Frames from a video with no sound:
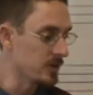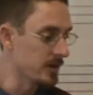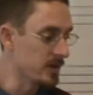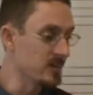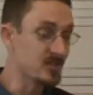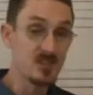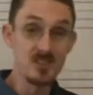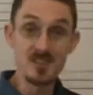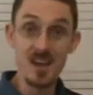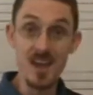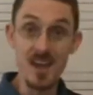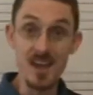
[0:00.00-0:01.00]
there is
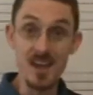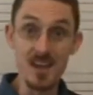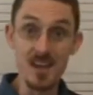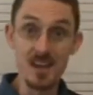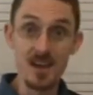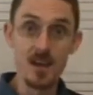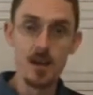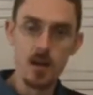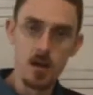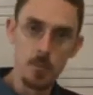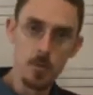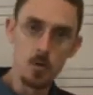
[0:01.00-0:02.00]
te
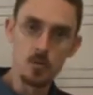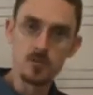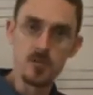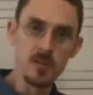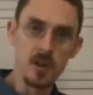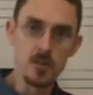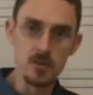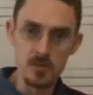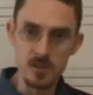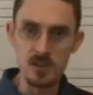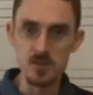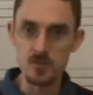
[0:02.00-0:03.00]
opposed to the other
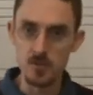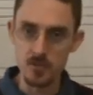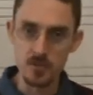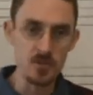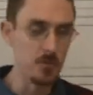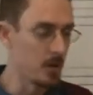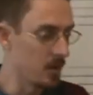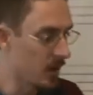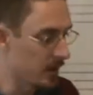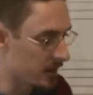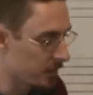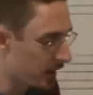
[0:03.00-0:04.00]
t's. So this is
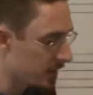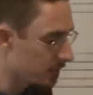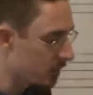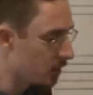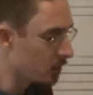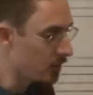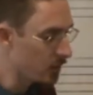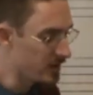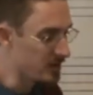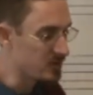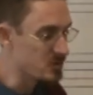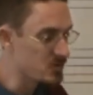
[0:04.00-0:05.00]
melodic minor mode, though it
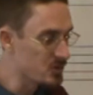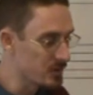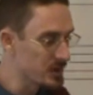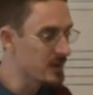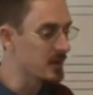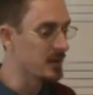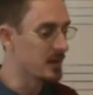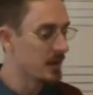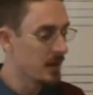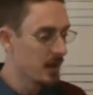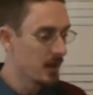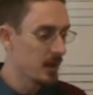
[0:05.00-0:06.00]
is
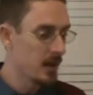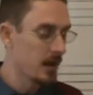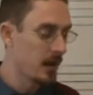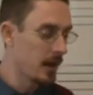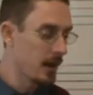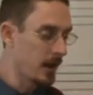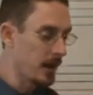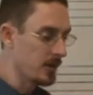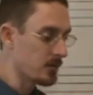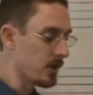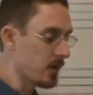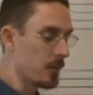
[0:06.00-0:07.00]
treated
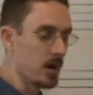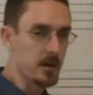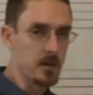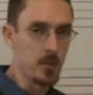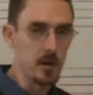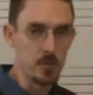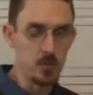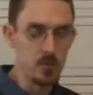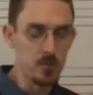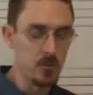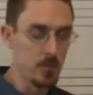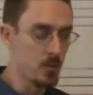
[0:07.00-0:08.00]
as harmonic minor
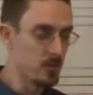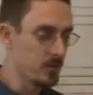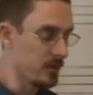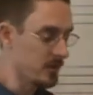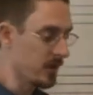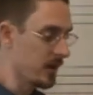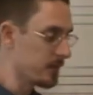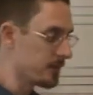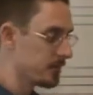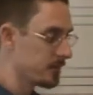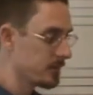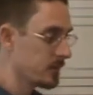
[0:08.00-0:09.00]
mode for most of the time.
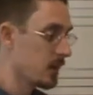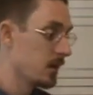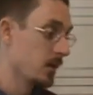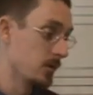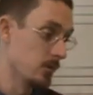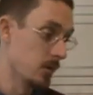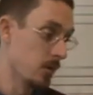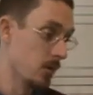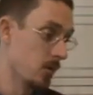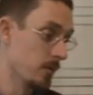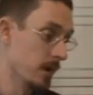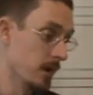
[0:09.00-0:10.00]

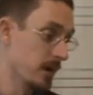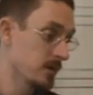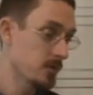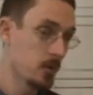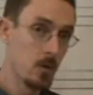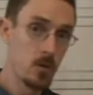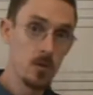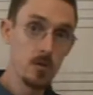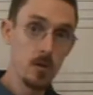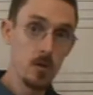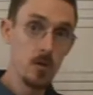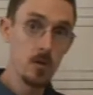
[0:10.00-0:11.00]
Do, mi, sol,
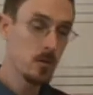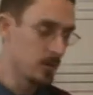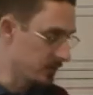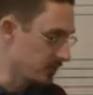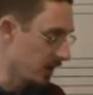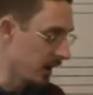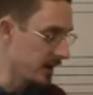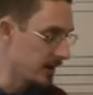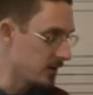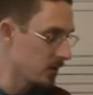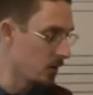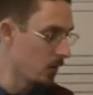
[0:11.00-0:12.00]
do. Let's try
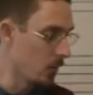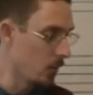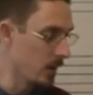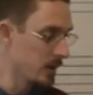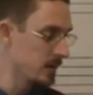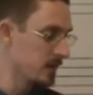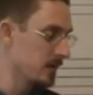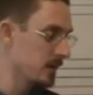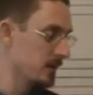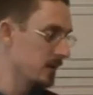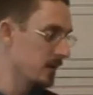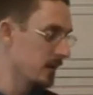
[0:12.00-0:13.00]
it. 1
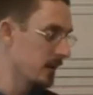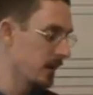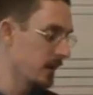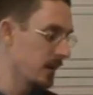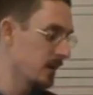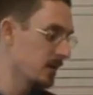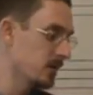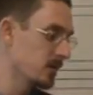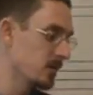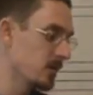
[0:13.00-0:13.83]
and